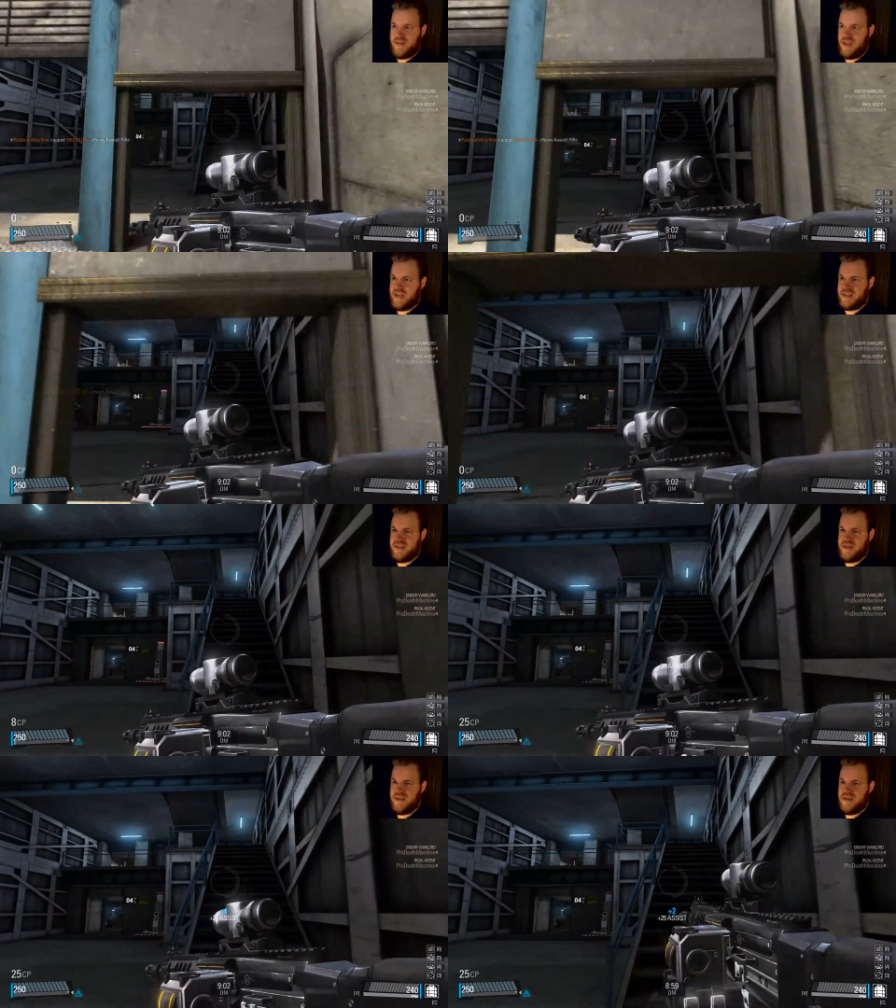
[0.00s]

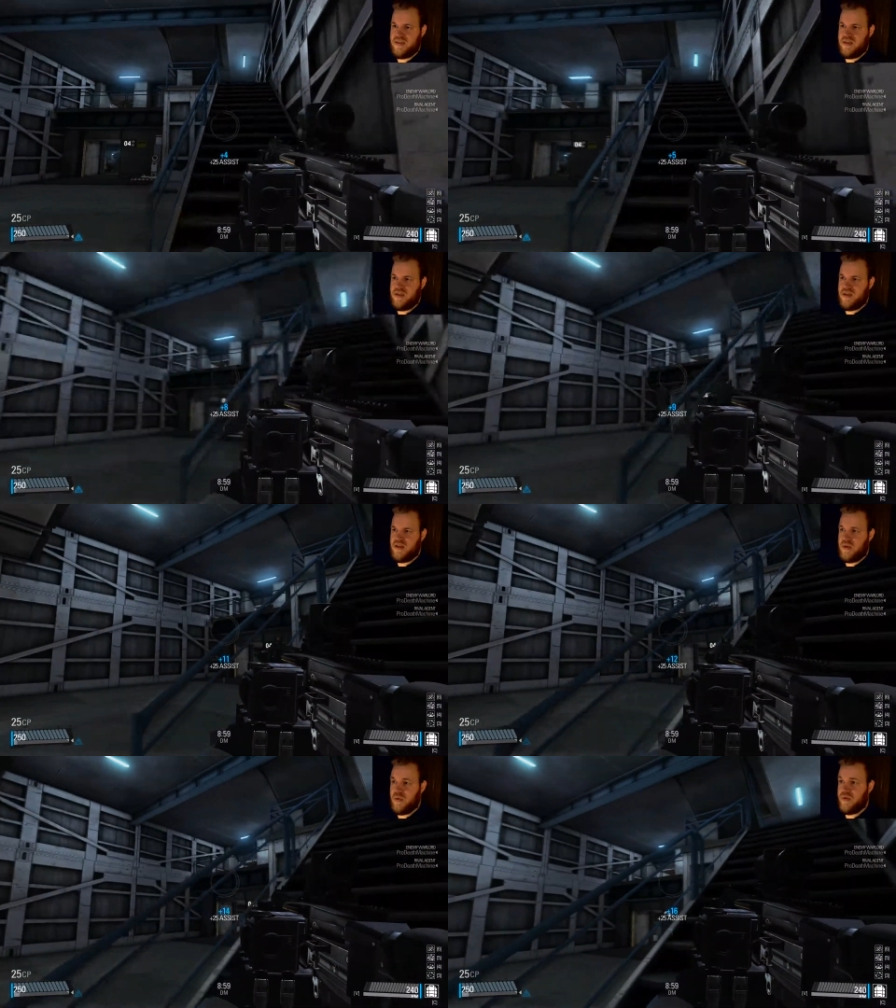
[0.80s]
That.
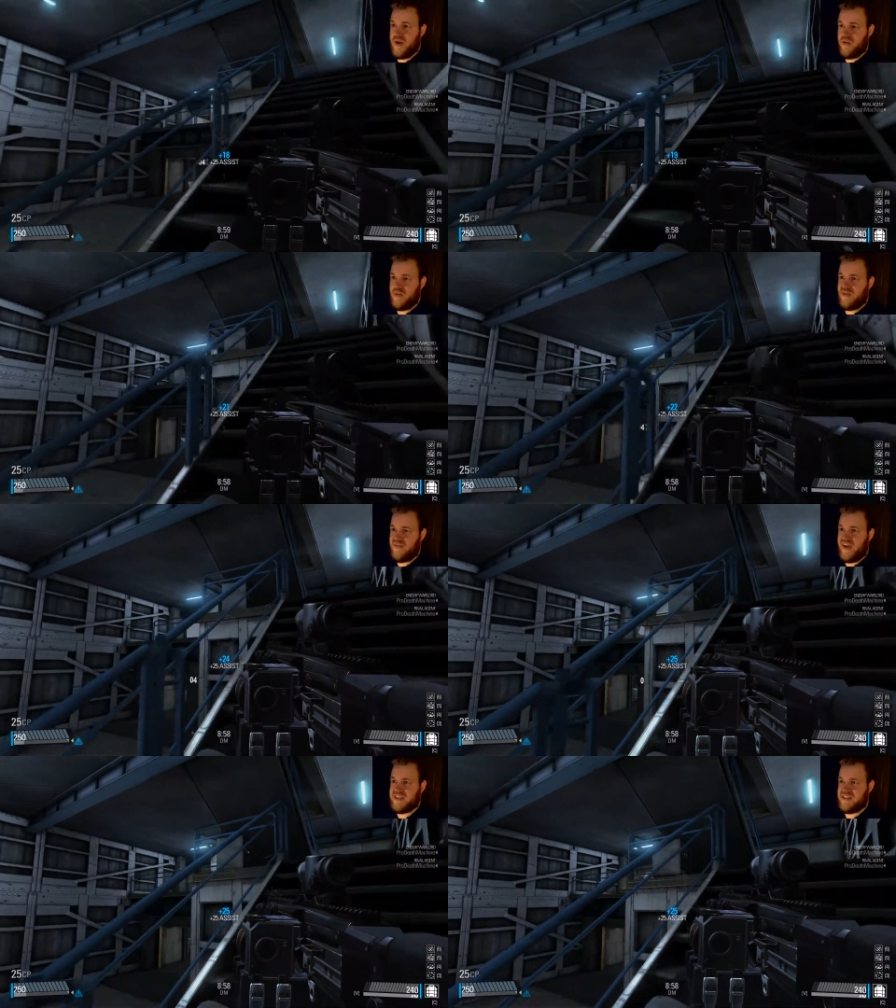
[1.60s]
I would rather be
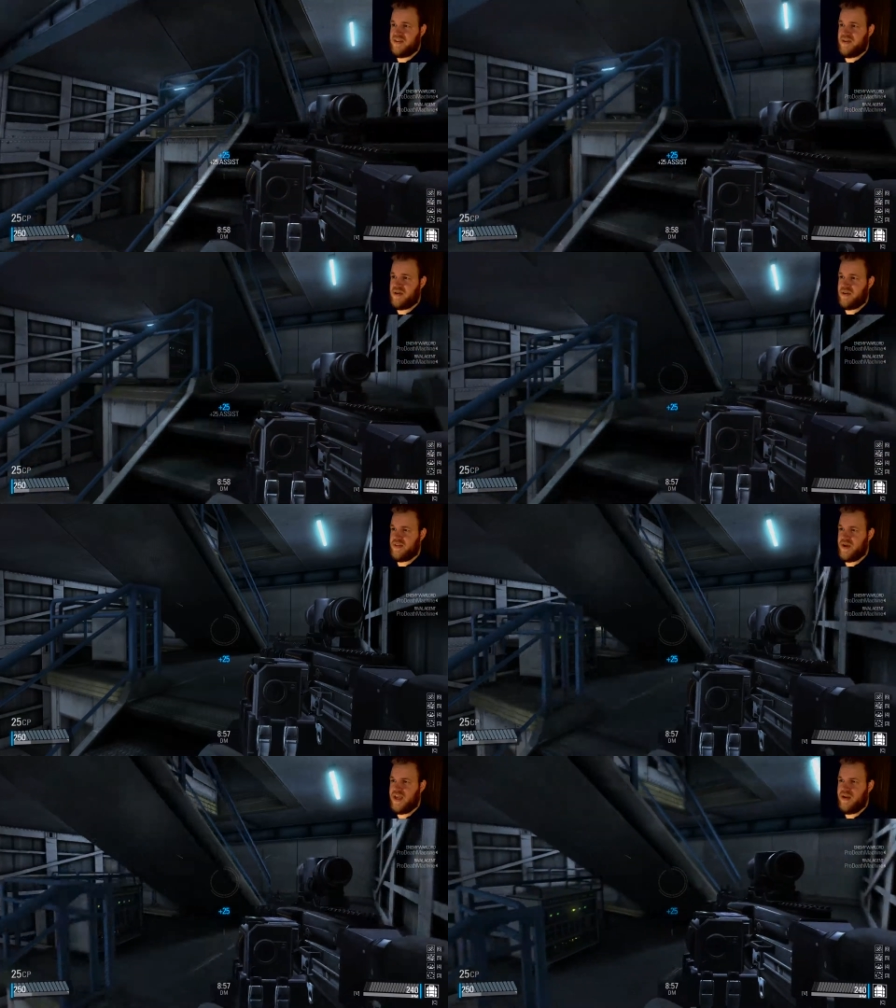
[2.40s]
fast than hardy,
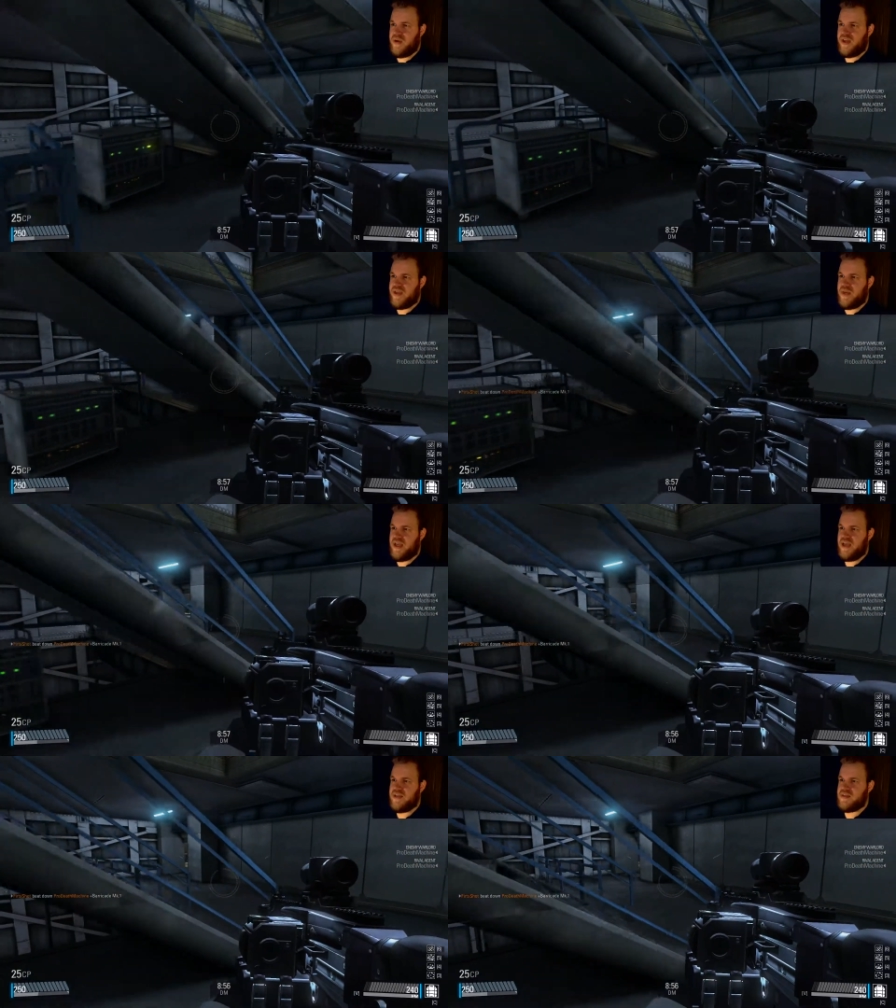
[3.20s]
though. I kind of want to get
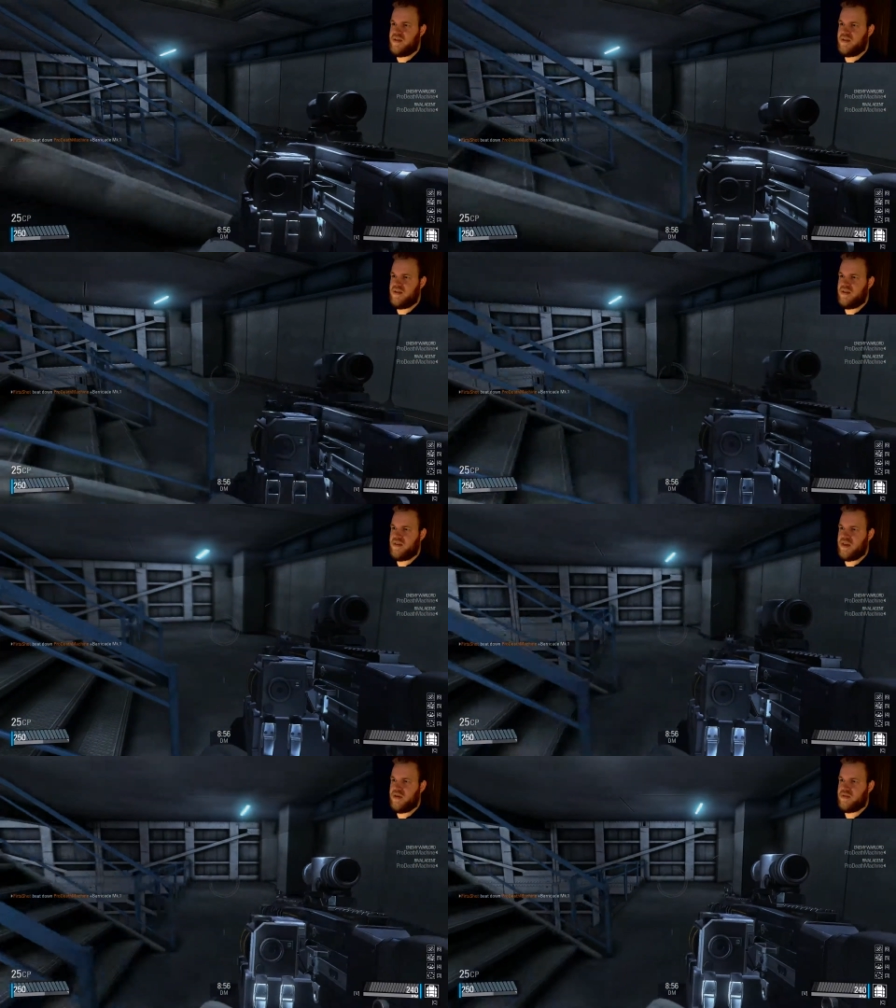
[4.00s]
my hands on
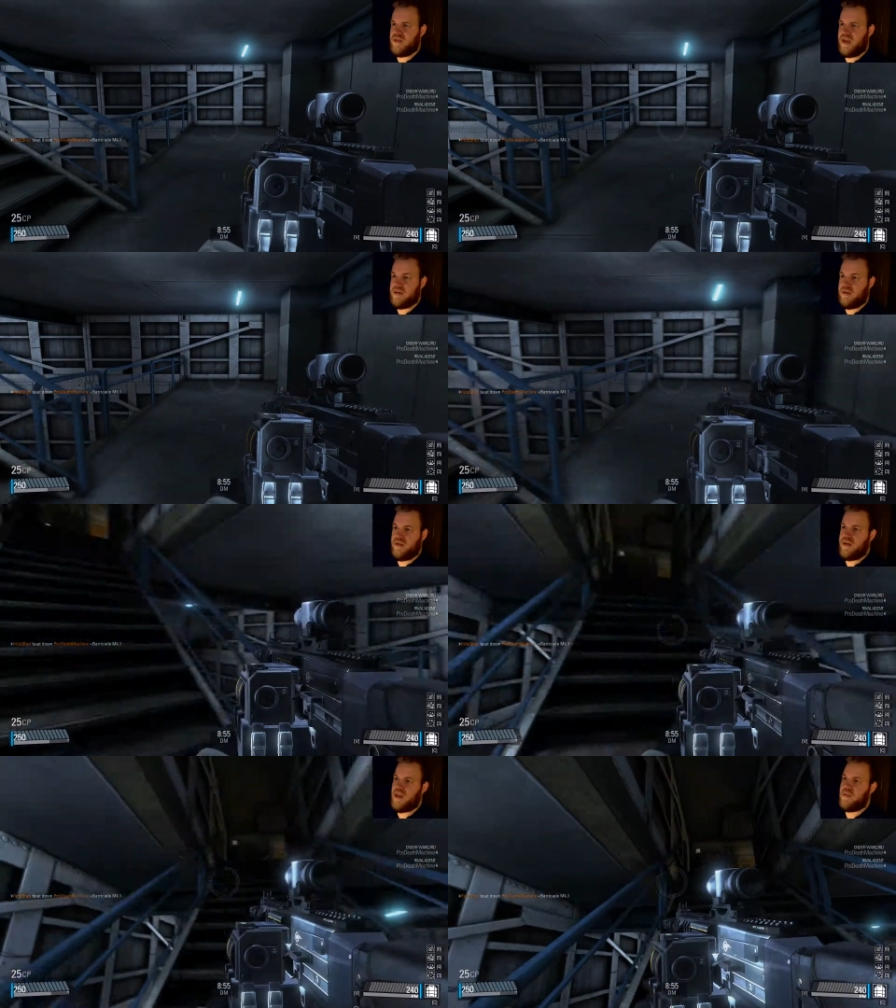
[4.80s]
the character that I don't
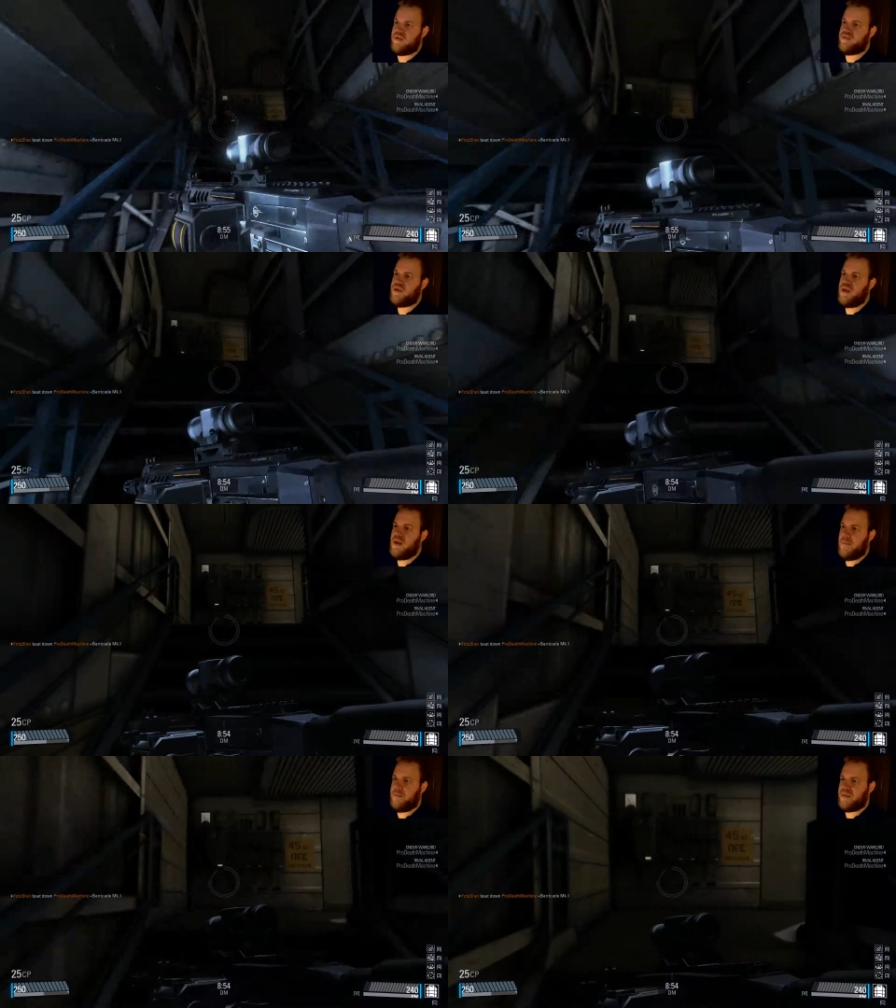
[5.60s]
know the name of,
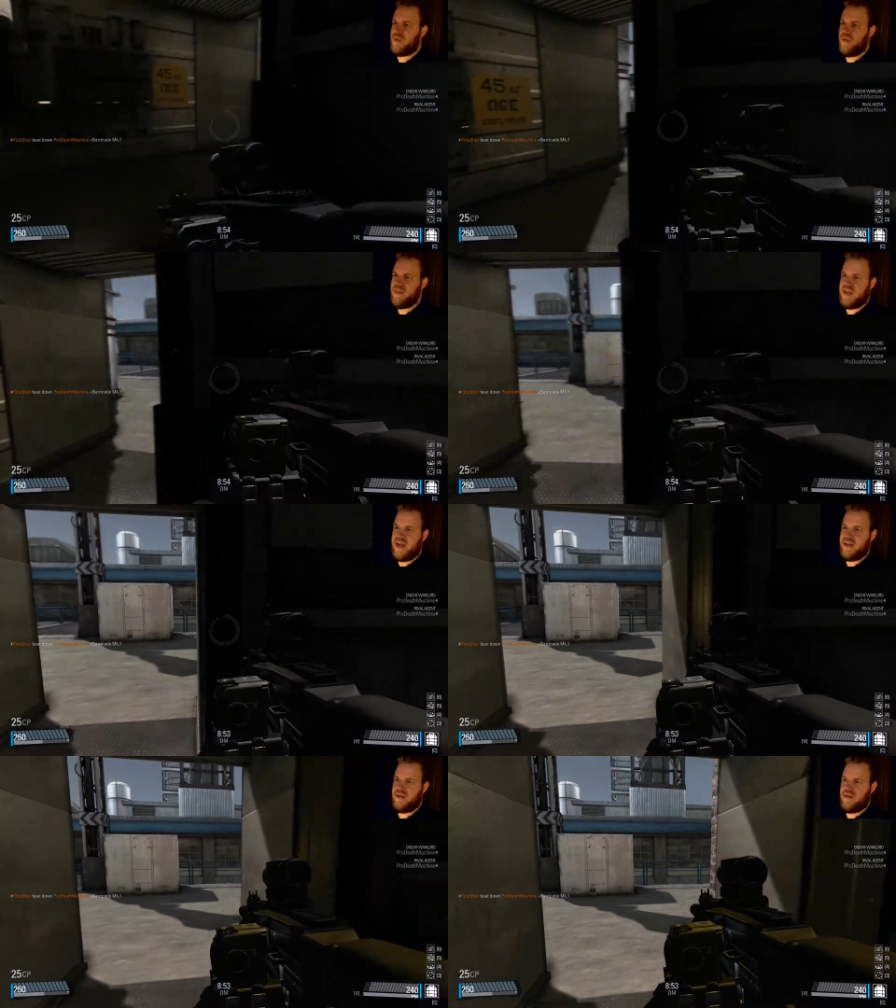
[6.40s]
but the one that
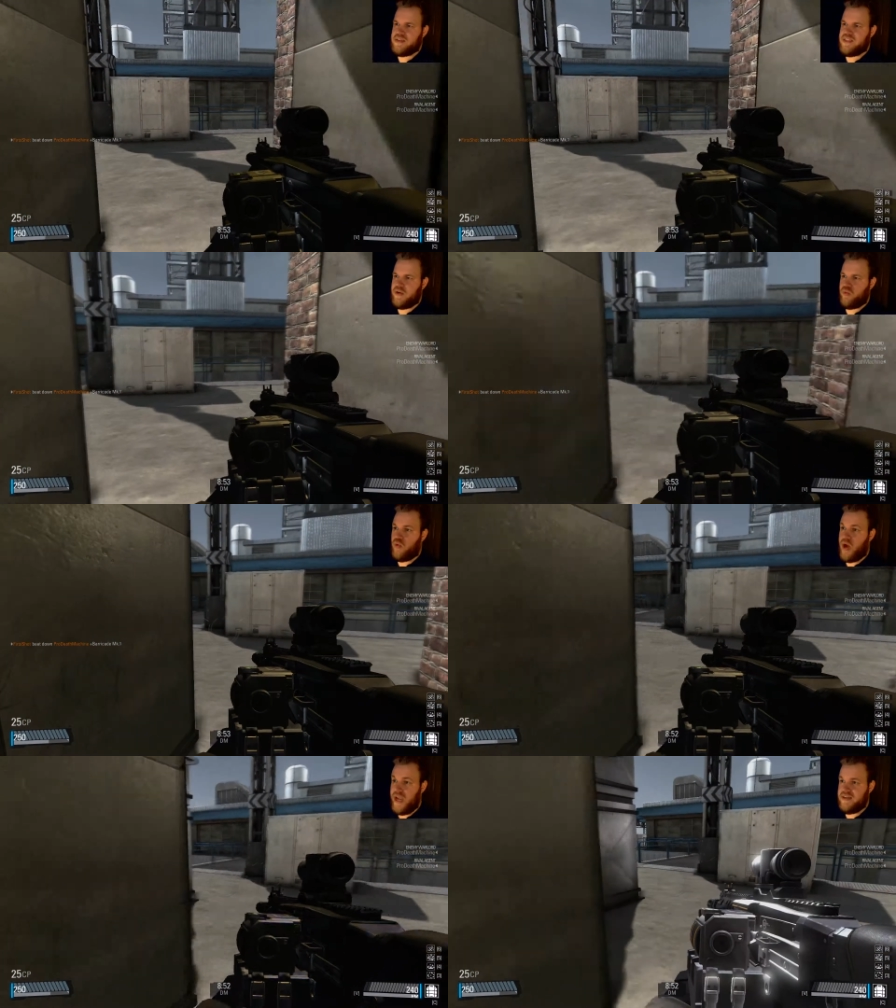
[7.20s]
kind of looks like
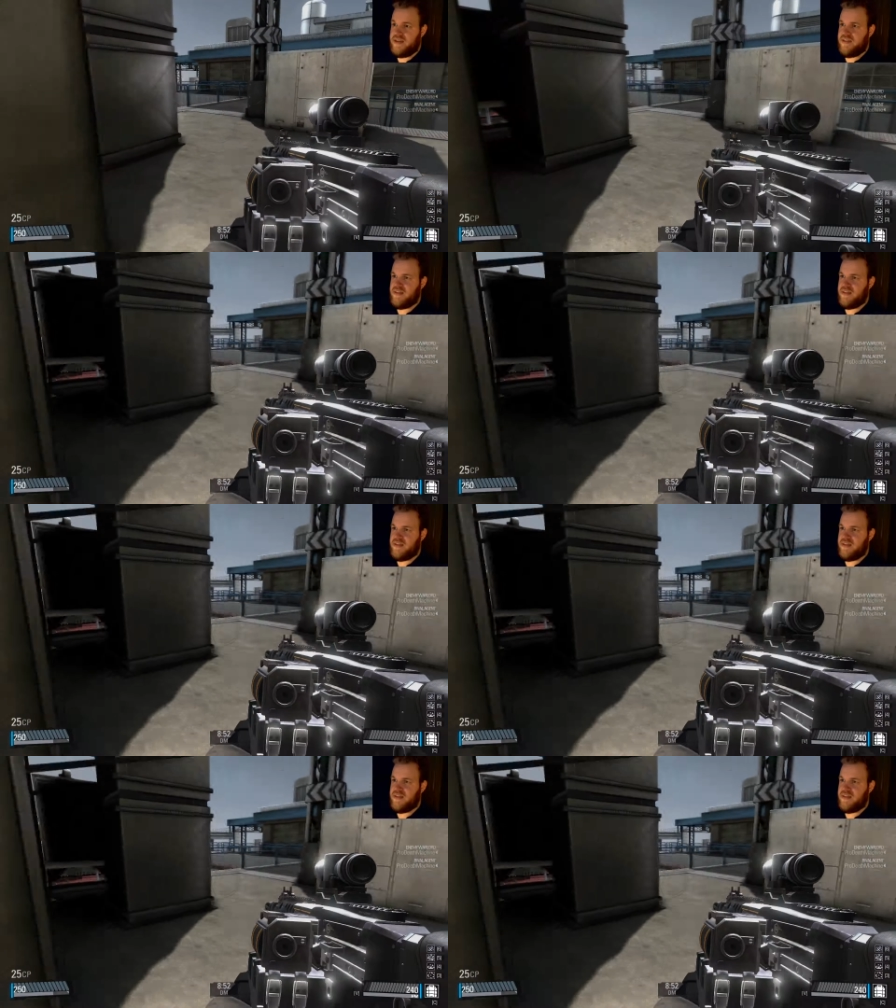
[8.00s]
Raiden